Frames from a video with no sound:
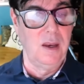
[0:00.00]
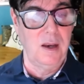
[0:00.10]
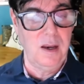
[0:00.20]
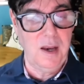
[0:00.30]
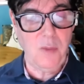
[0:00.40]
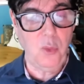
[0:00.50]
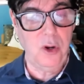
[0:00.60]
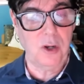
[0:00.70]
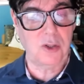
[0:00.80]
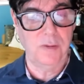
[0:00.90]

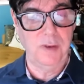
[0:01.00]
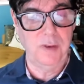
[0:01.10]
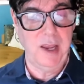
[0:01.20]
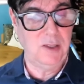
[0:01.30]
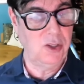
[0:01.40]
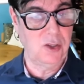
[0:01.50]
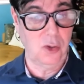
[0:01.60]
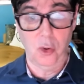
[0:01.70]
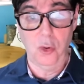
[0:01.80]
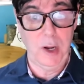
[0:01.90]
Networks of ledgers
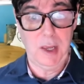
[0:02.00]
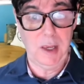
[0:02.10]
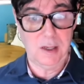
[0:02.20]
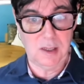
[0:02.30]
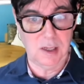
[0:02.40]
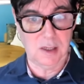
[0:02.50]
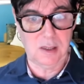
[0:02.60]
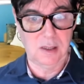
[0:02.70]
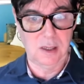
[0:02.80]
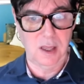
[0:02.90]
already
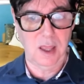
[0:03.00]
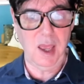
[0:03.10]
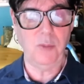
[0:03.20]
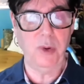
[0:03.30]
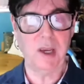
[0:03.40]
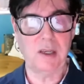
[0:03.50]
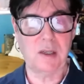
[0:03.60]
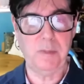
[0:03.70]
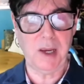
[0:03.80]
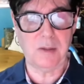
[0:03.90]
exist, and we
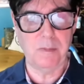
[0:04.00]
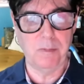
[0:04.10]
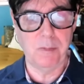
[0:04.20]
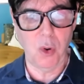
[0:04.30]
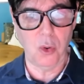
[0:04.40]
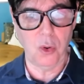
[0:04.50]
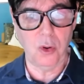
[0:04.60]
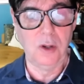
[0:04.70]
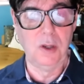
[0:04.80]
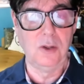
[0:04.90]
expect
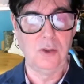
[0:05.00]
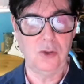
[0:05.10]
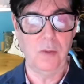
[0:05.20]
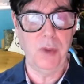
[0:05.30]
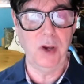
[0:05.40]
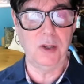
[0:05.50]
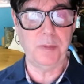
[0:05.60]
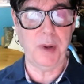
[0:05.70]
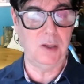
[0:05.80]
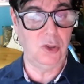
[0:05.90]
more to emerge
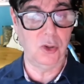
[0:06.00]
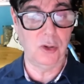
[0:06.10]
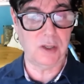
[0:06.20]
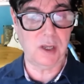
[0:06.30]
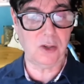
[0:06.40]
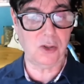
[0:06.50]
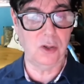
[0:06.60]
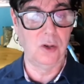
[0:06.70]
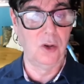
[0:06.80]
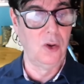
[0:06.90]
by
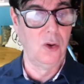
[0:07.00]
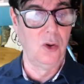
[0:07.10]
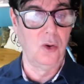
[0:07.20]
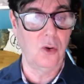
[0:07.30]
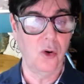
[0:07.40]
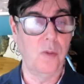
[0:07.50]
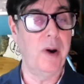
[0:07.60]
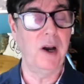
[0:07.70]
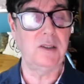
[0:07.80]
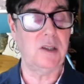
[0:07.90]
jurisdiction or
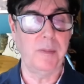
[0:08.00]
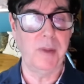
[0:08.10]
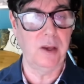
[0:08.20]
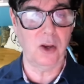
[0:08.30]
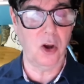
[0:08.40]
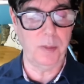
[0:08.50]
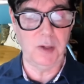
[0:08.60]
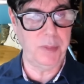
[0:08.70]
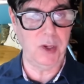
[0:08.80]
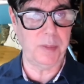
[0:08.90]
by some other common
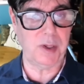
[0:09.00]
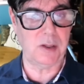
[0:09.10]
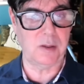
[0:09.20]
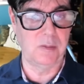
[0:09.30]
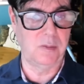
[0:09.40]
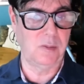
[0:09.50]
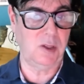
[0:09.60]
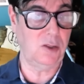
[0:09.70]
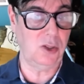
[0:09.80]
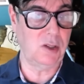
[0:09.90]
purpose,
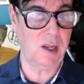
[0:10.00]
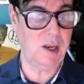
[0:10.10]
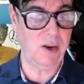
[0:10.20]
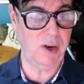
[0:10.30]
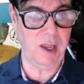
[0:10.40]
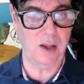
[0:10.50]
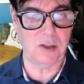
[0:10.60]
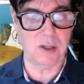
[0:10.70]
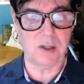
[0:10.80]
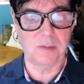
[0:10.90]
such as
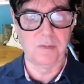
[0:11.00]
clearinghouses.